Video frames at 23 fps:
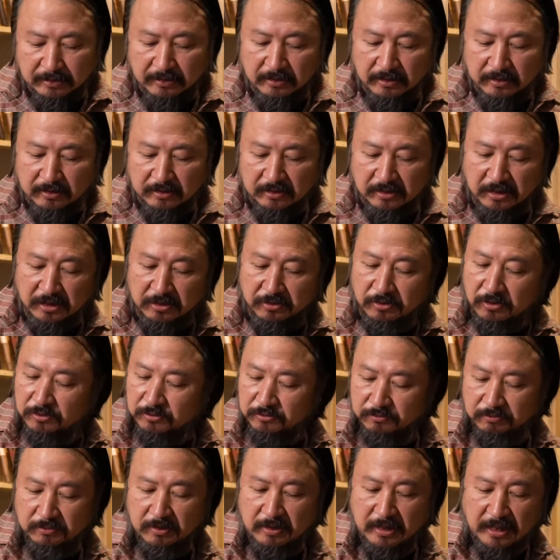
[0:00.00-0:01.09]
This is still called
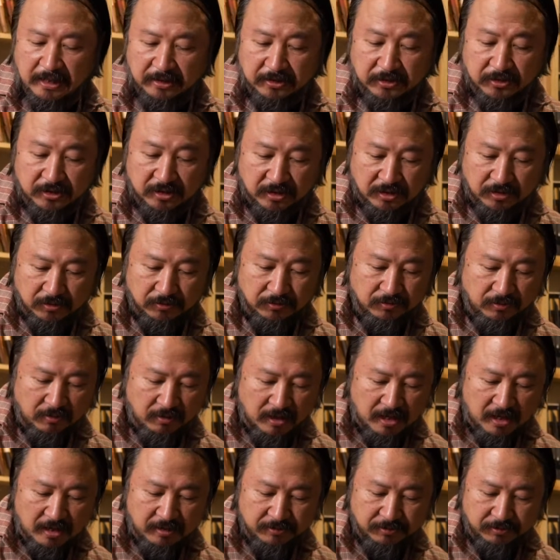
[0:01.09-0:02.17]
SG2
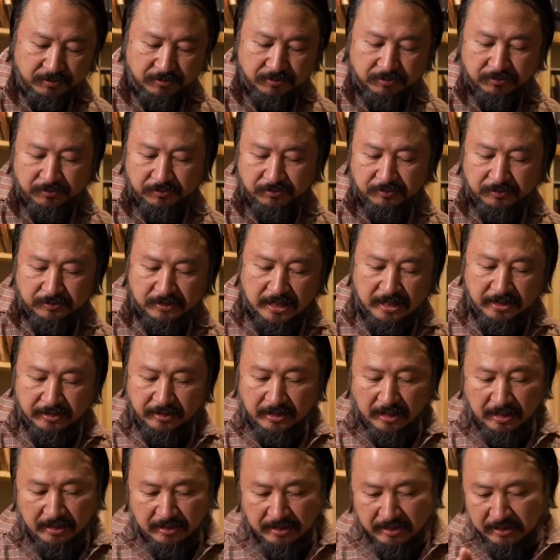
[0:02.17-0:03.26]
or R2, and
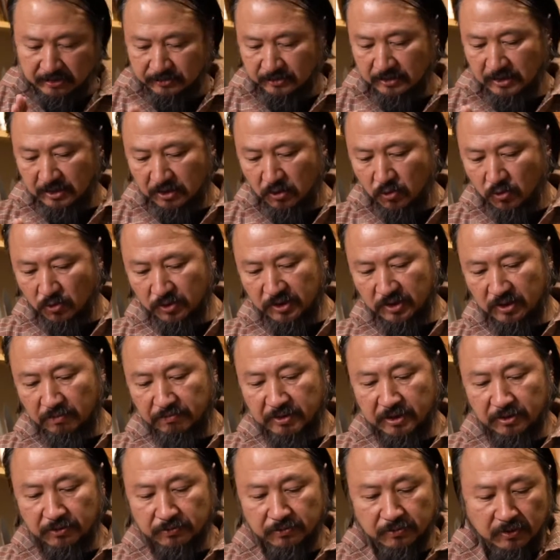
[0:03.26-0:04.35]
on the core in the
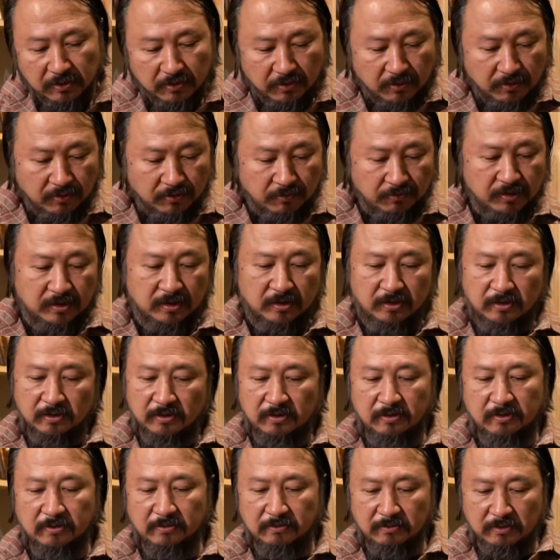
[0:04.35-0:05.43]
middle, which
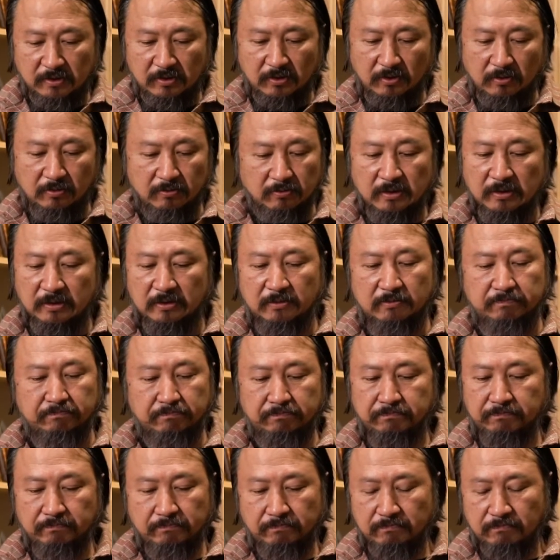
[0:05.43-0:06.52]
is is
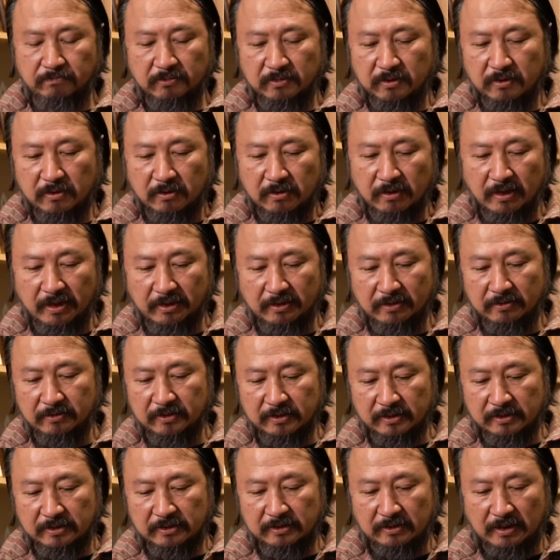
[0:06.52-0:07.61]
great
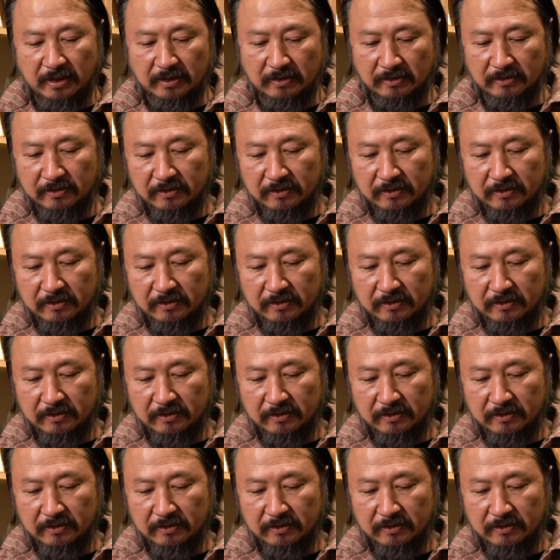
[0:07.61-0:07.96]
stay.